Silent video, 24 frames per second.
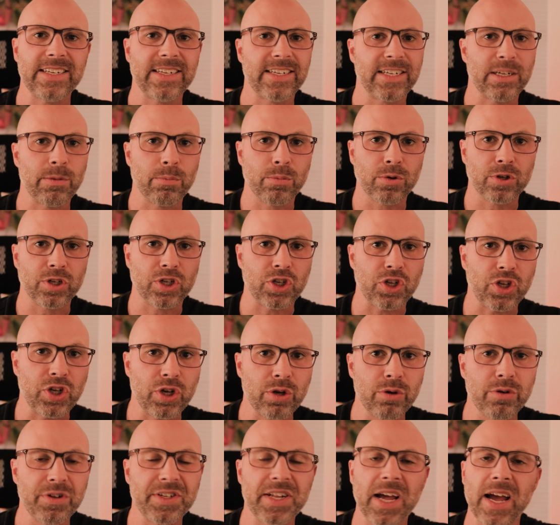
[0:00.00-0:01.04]
and simple to
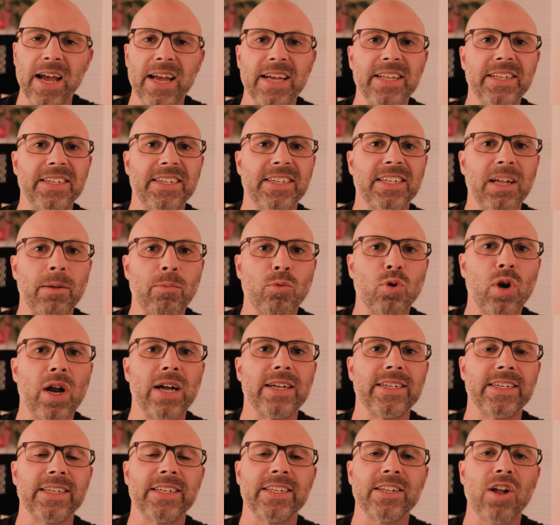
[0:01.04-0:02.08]
use. It
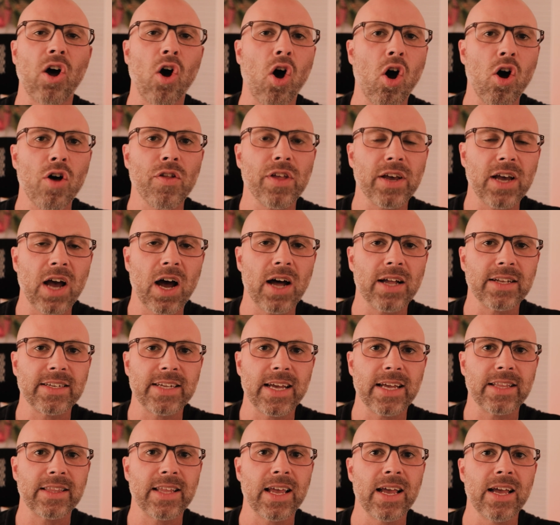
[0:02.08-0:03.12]
summarizes all the
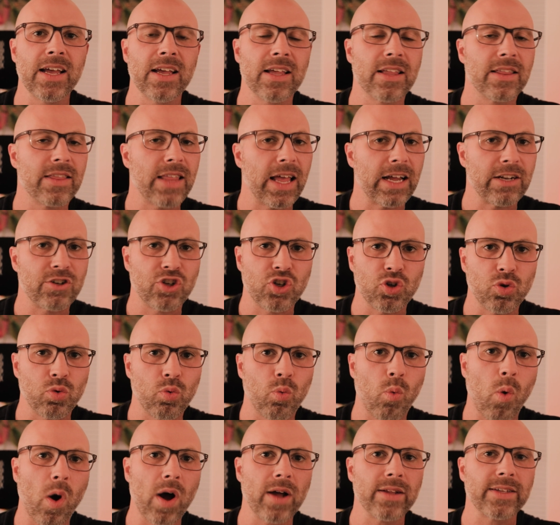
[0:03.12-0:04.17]
content that you
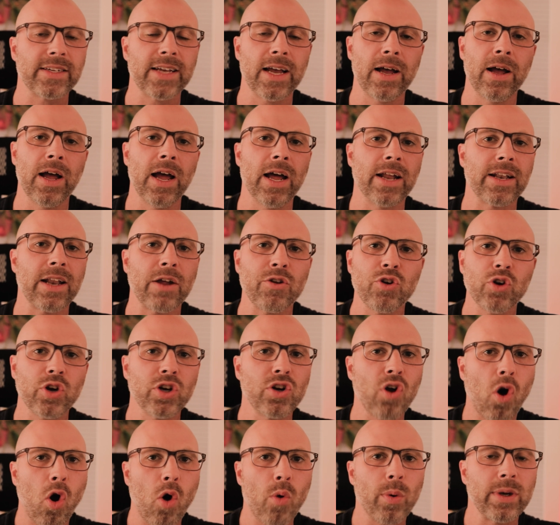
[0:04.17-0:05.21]
want. Now you
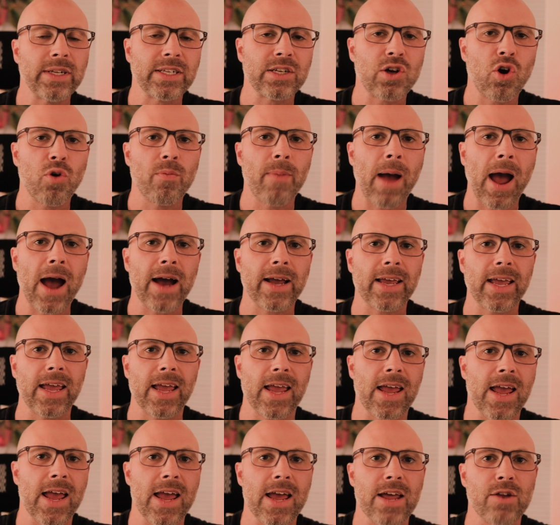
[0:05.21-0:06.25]
can always go back
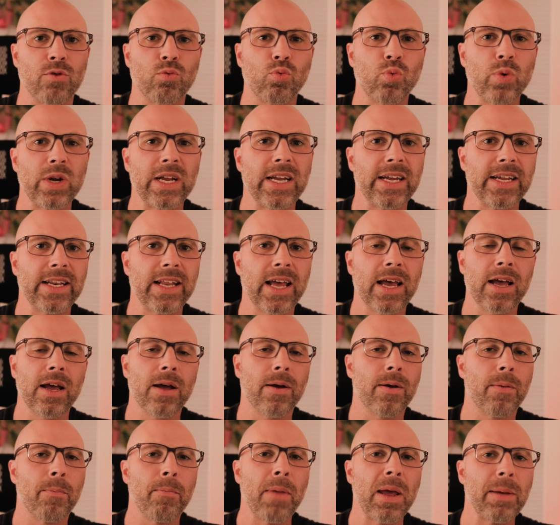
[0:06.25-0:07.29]
and read.
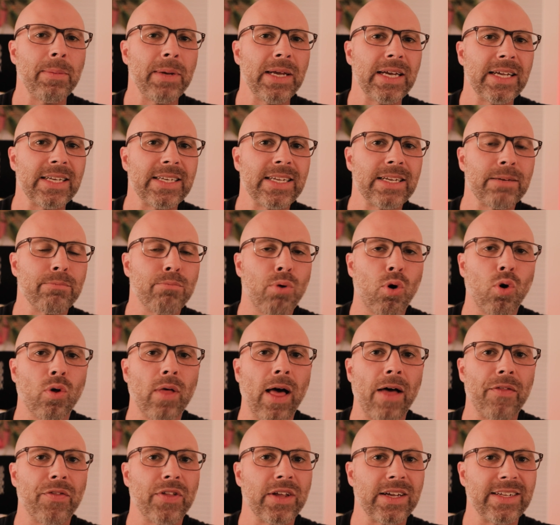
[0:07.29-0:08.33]
Maybe it didn't pull
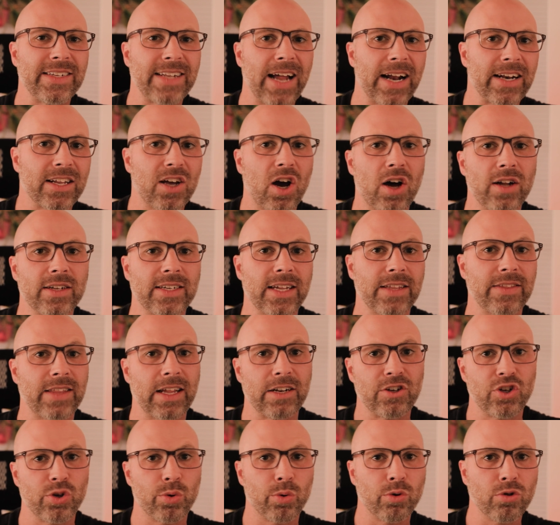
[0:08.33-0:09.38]
out the exact content
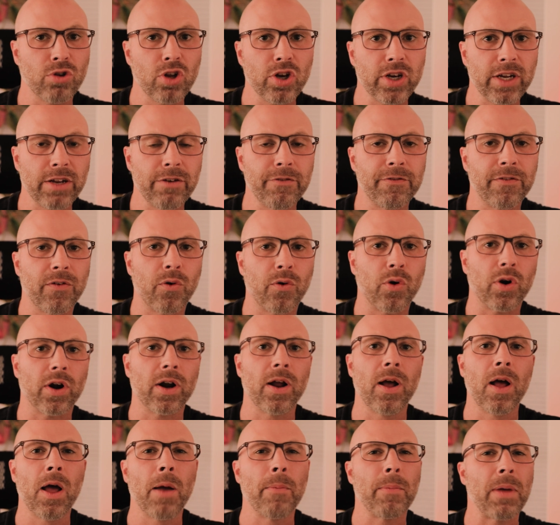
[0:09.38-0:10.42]
that you were looking for.
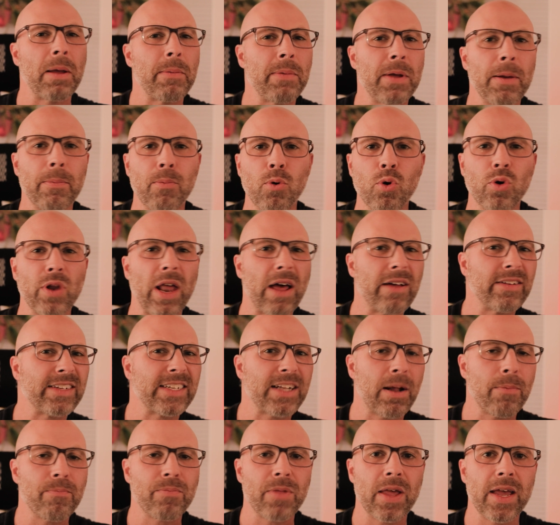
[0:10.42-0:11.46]
Maybe it pulled out
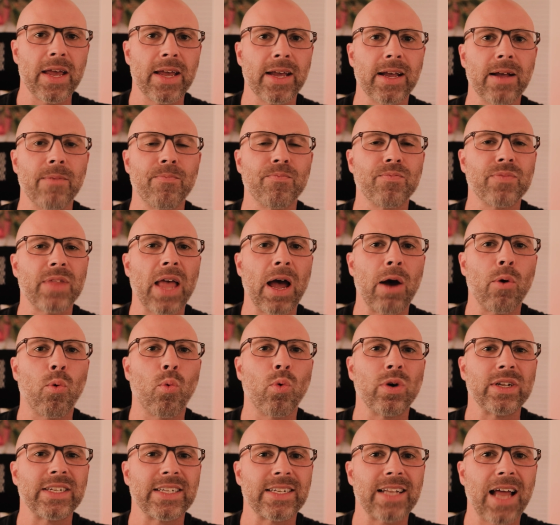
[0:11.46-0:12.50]
something that
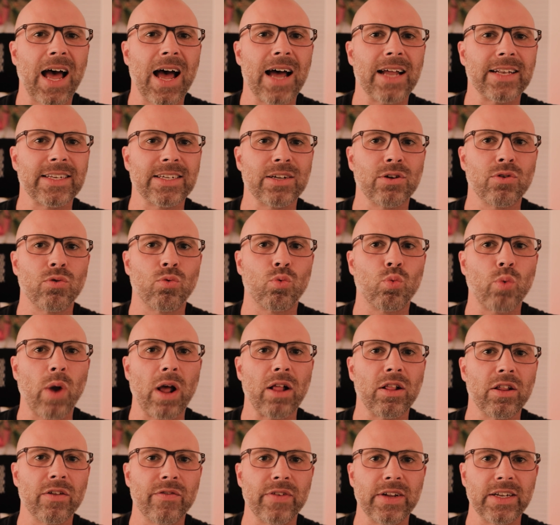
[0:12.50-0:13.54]
was not
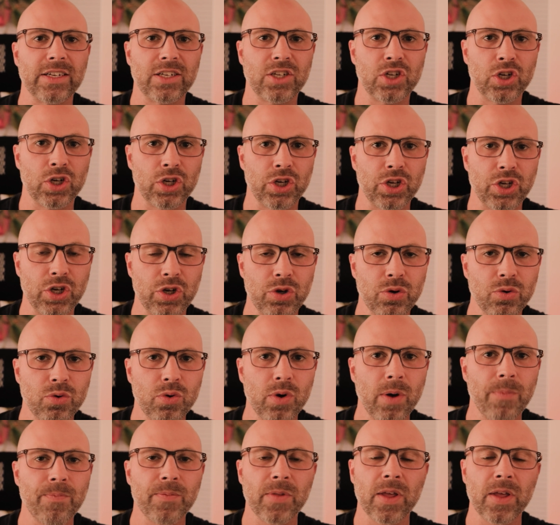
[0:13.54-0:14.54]
relevant to you